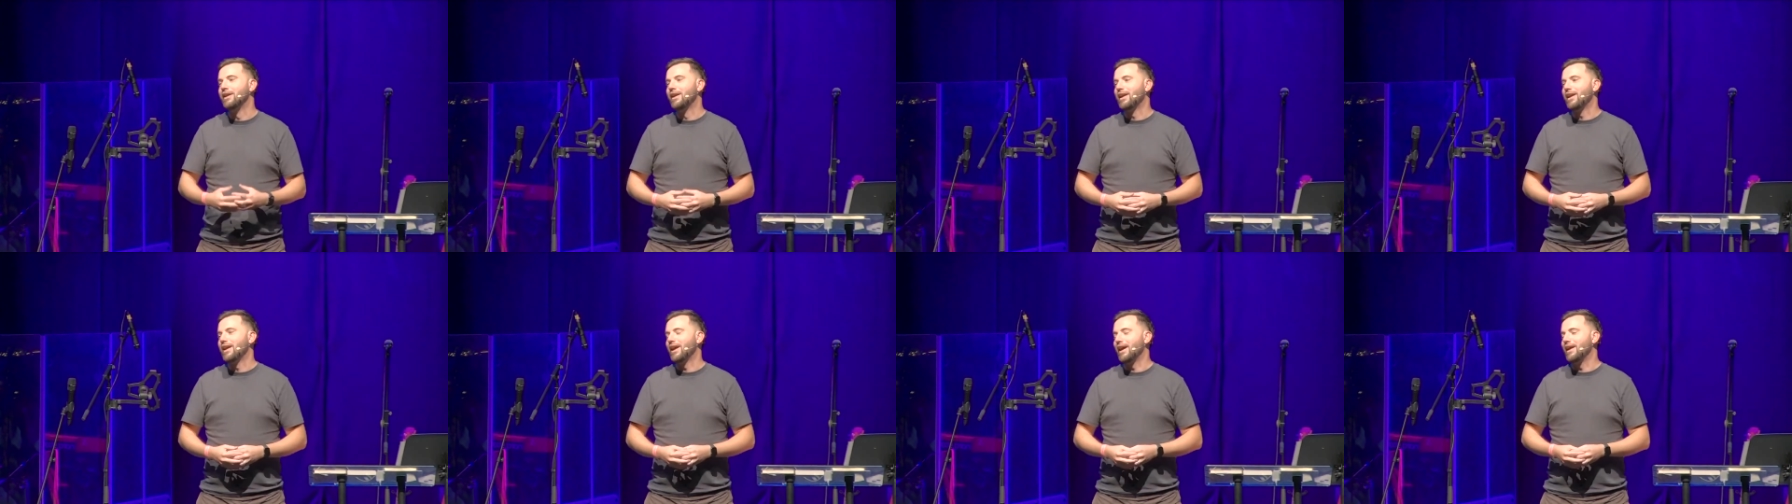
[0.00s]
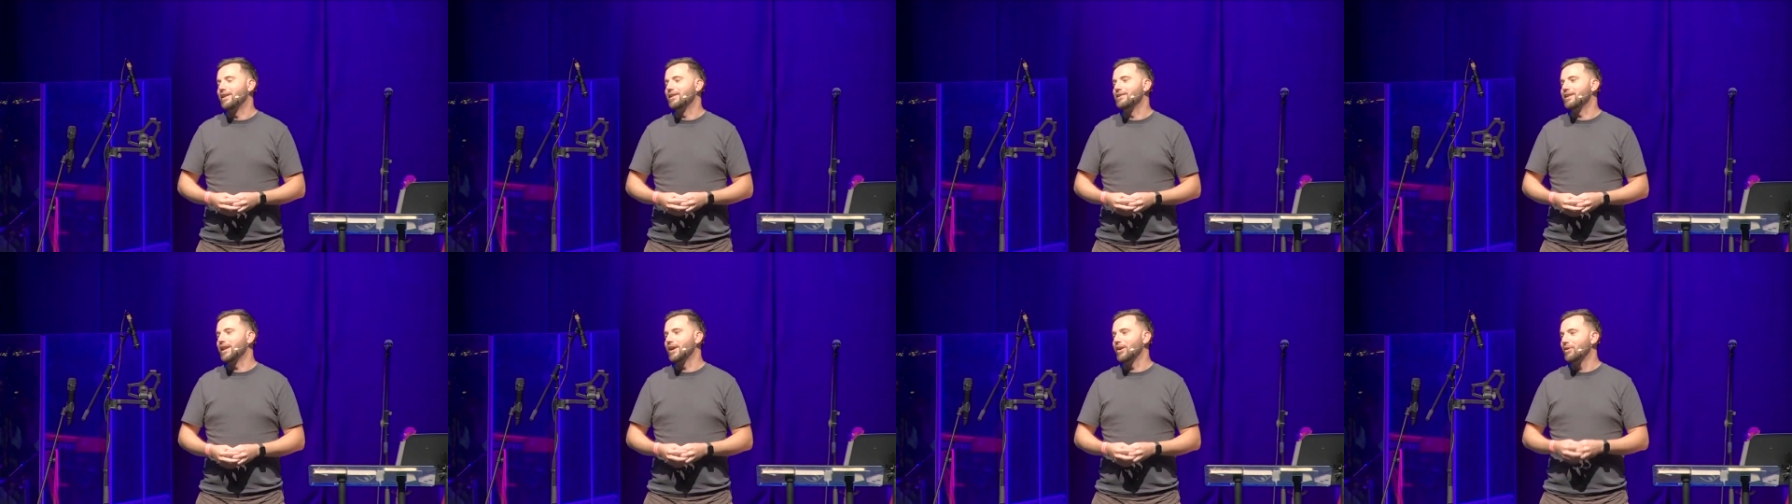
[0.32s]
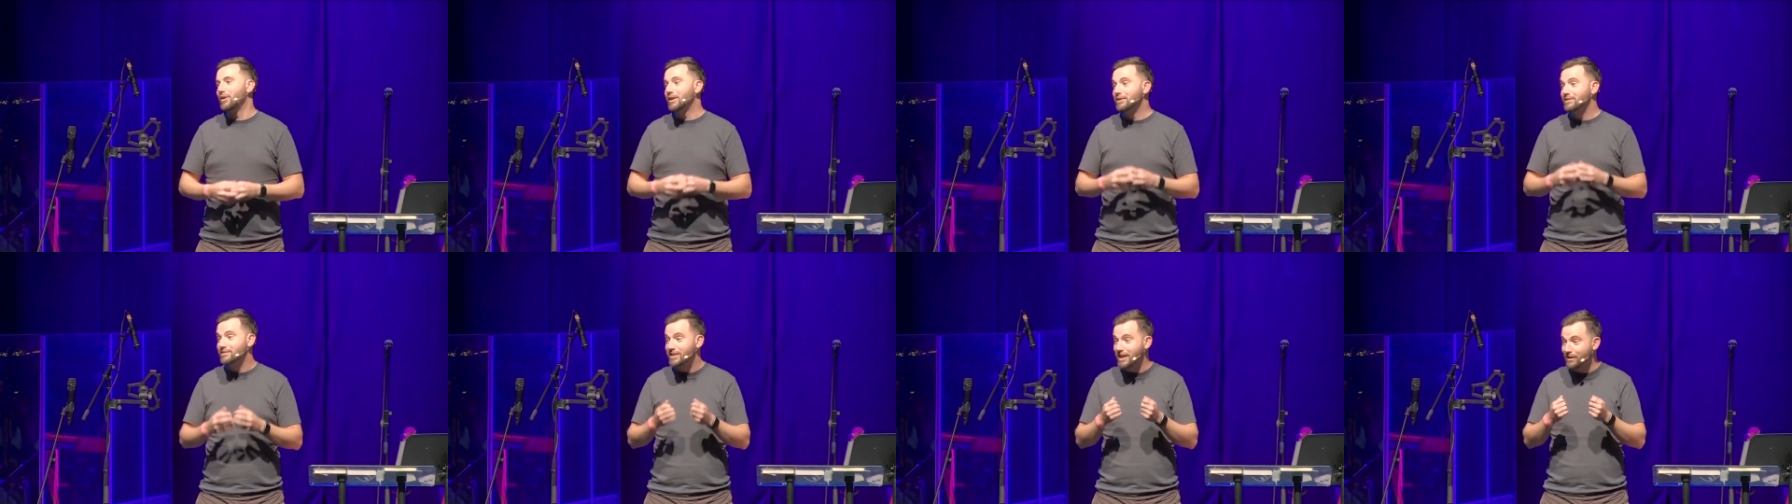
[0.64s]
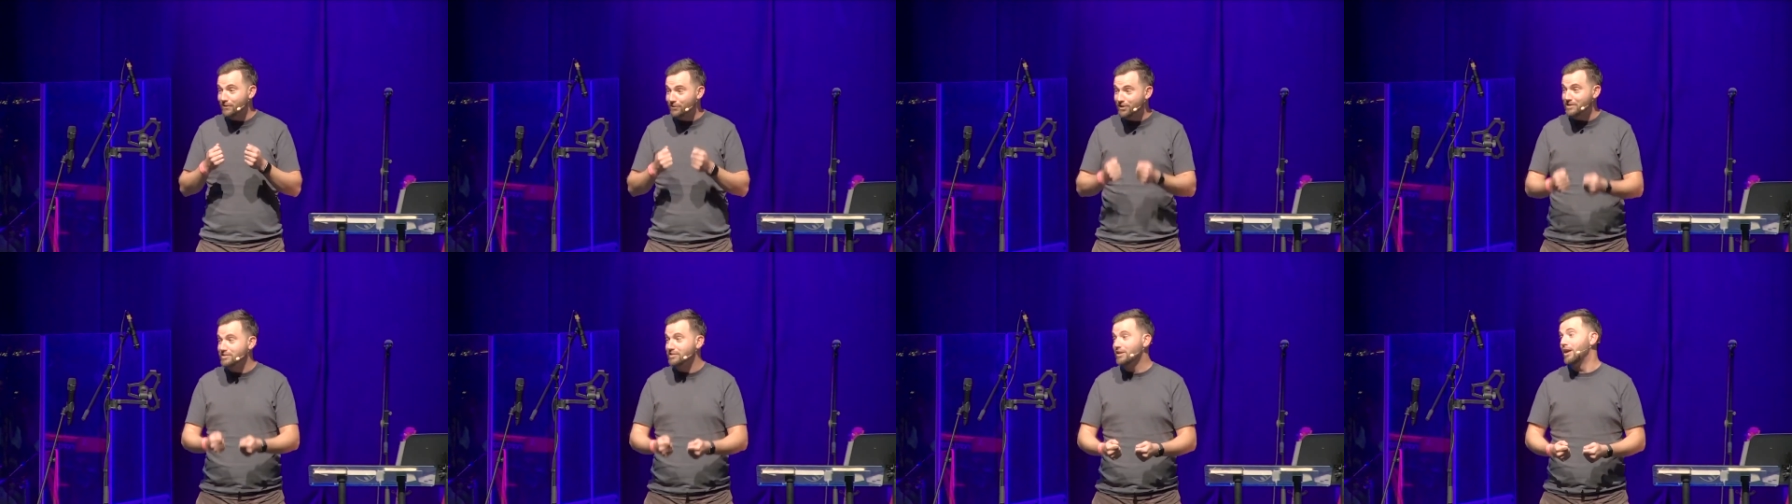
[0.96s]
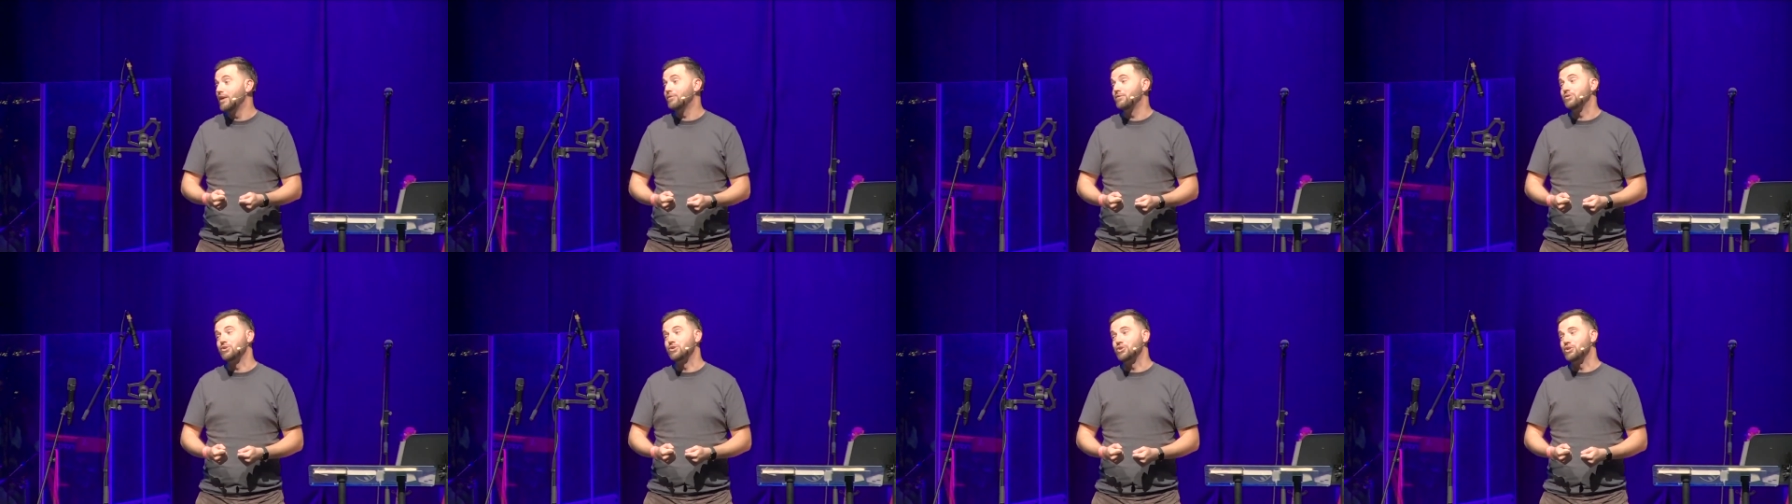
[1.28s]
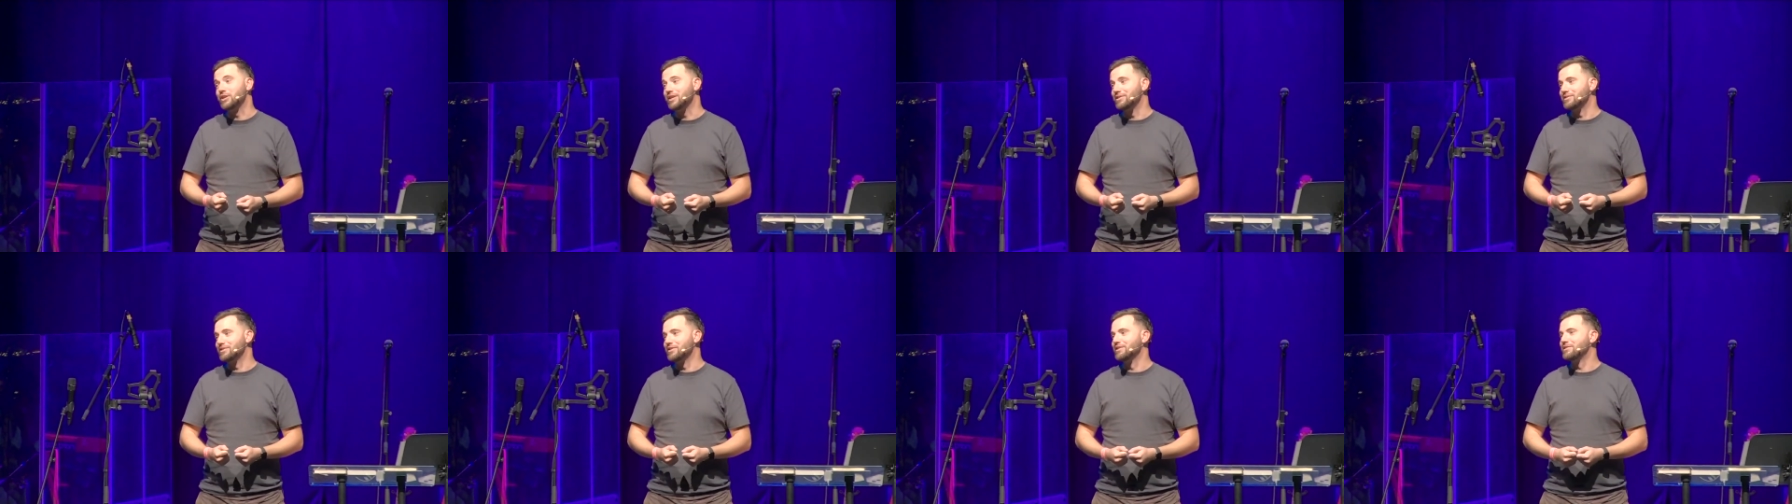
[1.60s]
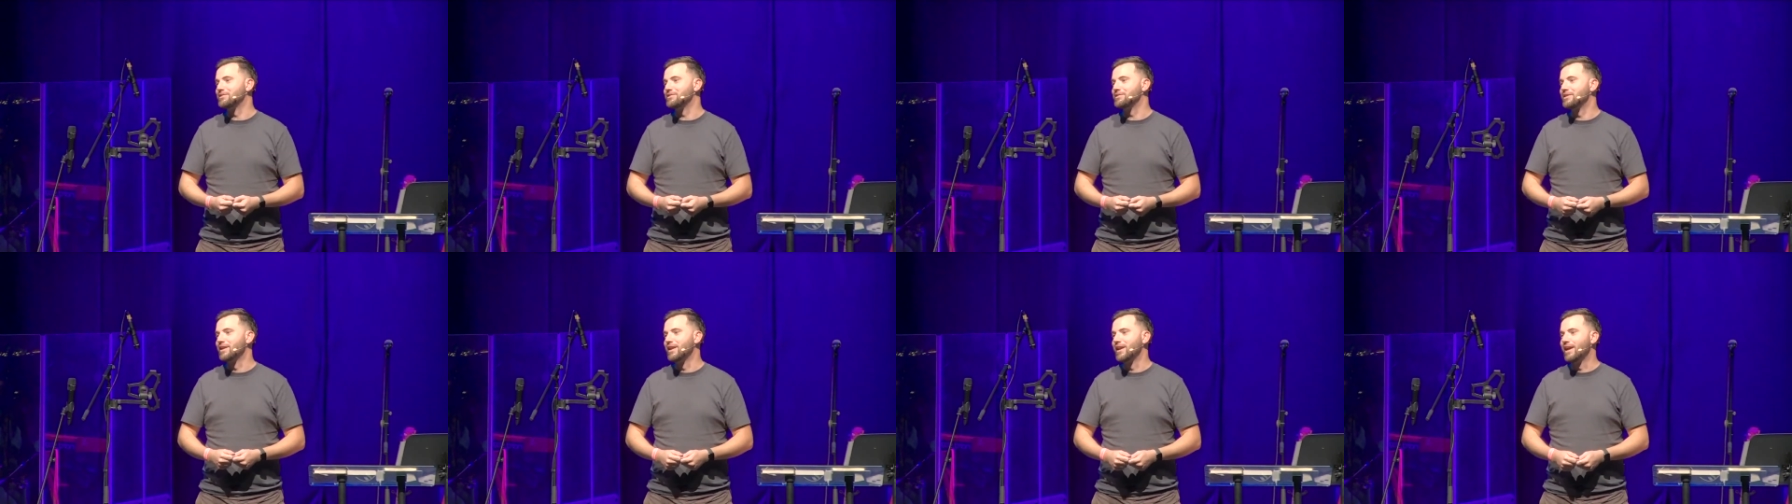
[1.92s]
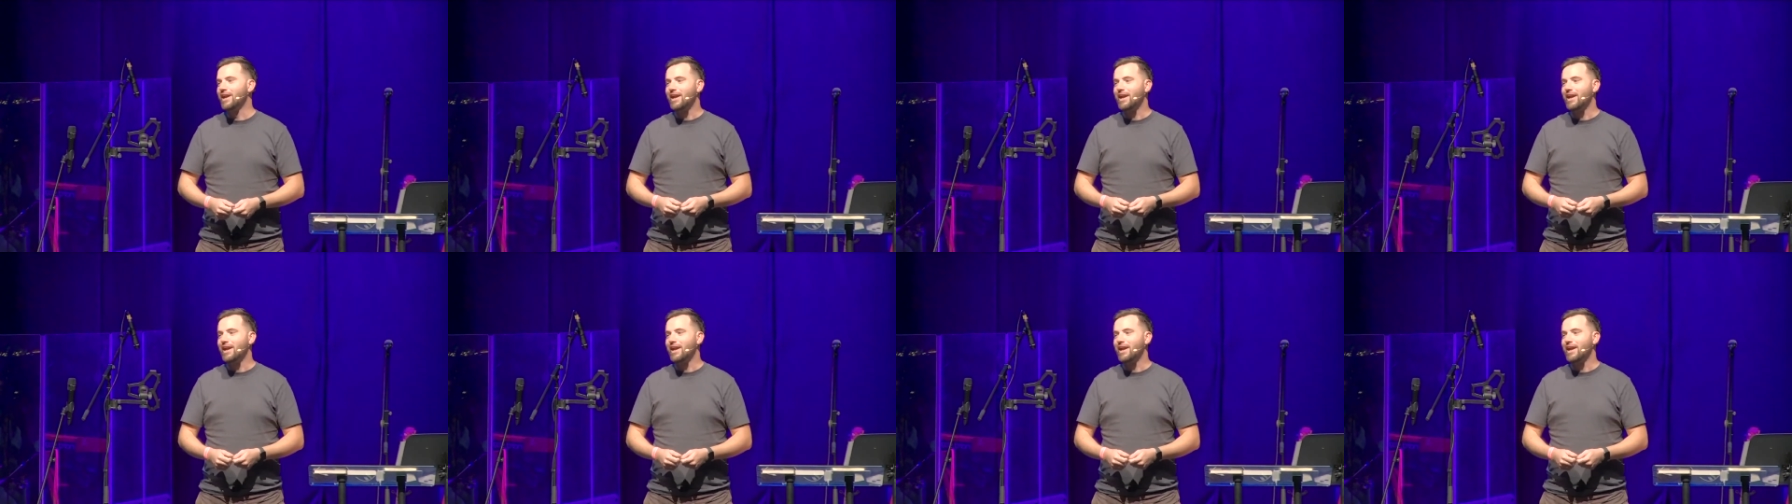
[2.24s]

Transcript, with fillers: and now he's given his life to Jesus.